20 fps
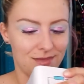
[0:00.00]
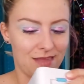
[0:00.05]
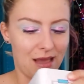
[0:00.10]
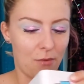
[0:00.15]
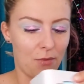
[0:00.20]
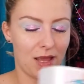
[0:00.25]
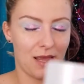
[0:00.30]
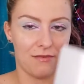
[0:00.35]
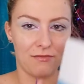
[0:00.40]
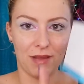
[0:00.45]
way
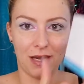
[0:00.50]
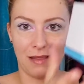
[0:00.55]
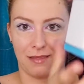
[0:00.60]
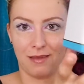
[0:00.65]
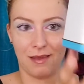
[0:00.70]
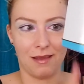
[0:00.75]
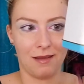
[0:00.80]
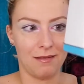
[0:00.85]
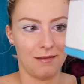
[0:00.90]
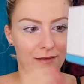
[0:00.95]
if
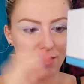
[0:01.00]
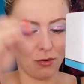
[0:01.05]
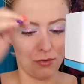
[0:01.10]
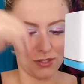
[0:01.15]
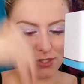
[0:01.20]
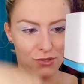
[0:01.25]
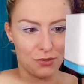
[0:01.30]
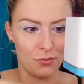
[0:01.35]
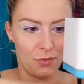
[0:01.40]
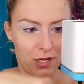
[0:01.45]
anything goes
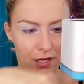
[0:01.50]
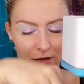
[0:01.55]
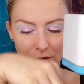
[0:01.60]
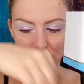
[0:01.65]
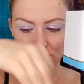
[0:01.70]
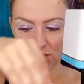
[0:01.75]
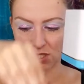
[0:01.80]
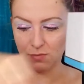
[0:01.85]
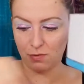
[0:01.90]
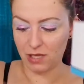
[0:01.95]
through it, it'll
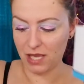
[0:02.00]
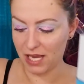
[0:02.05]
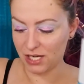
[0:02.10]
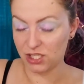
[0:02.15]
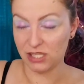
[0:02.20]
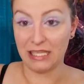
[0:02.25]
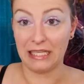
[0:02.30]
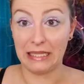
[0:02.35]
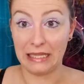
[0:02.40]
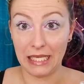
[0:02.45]
just catch in the
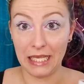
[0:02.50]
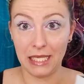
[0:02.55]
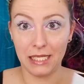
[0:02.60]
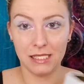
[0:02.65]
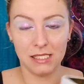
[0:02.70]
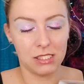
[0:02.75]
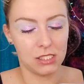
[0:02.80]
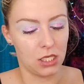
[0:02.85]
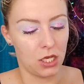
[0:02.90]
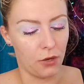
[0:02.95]
lid.
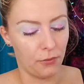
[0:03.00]
So,